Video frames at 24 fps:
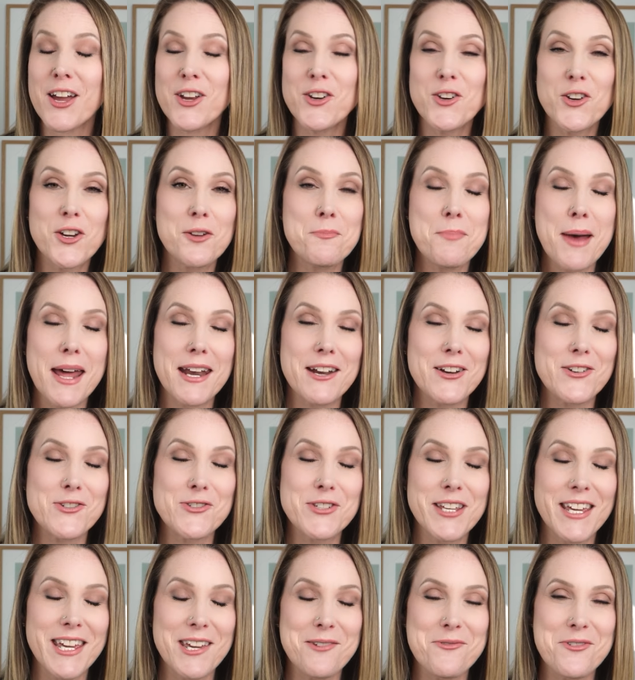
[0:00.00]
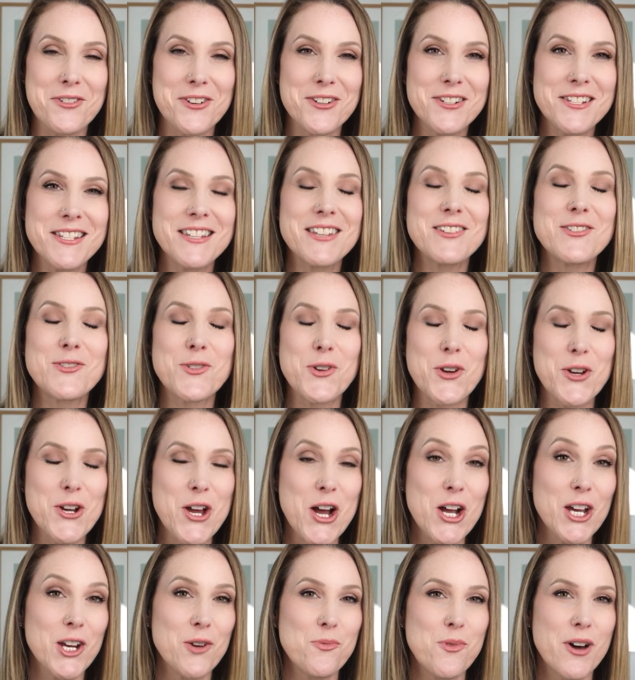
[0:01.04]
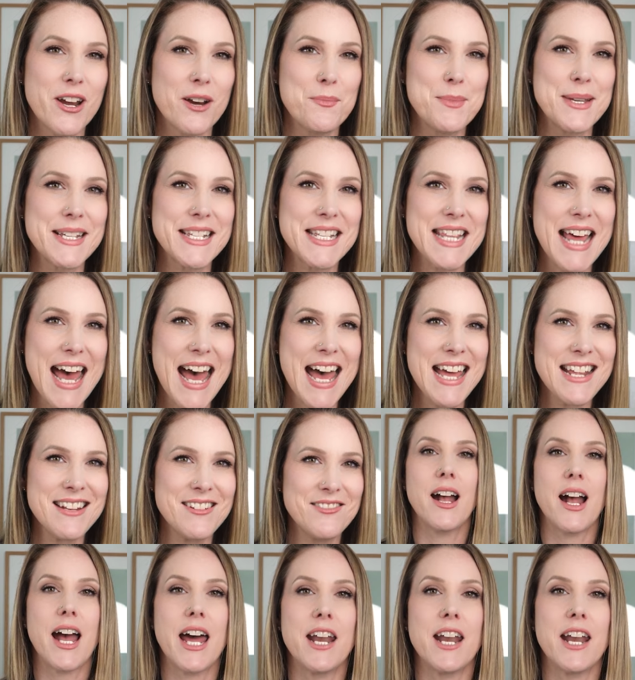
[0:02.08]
on your competitors' keywords, so you're not going to want to miss that.